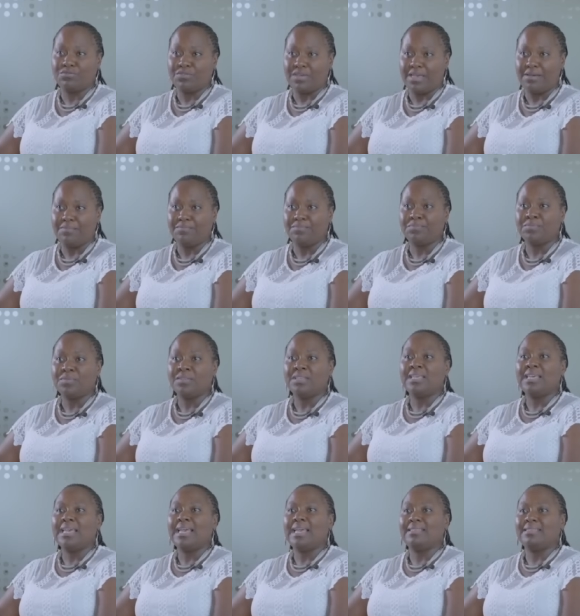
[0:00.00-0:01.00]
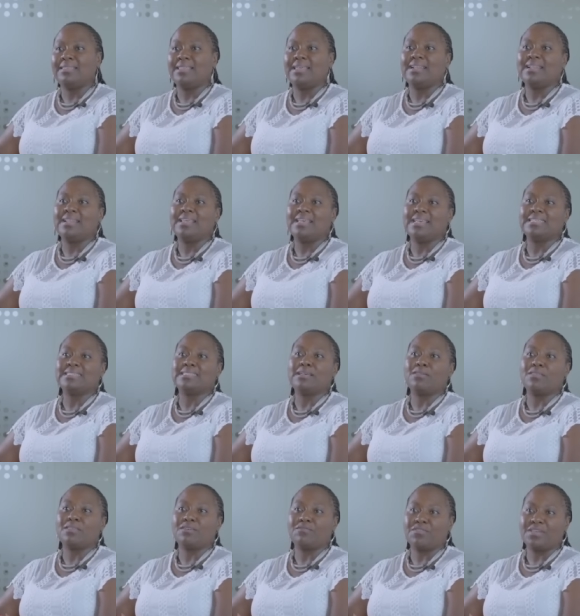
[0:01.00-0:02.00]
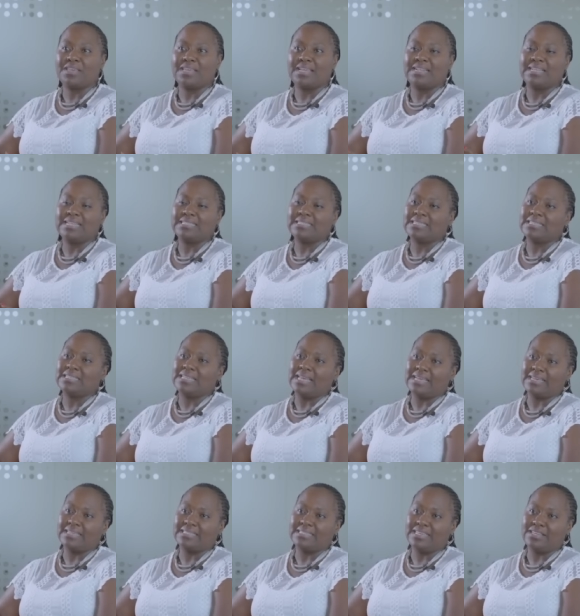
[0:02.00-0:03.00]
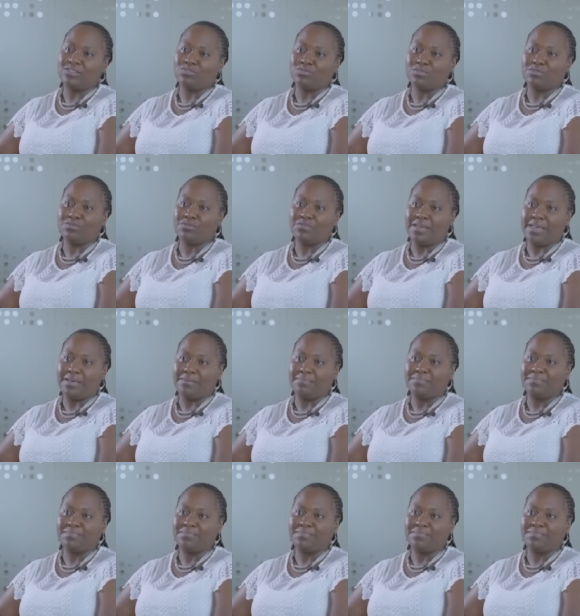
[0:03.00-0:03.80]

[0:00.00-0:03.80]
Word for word: firm and then a South African architectural firm.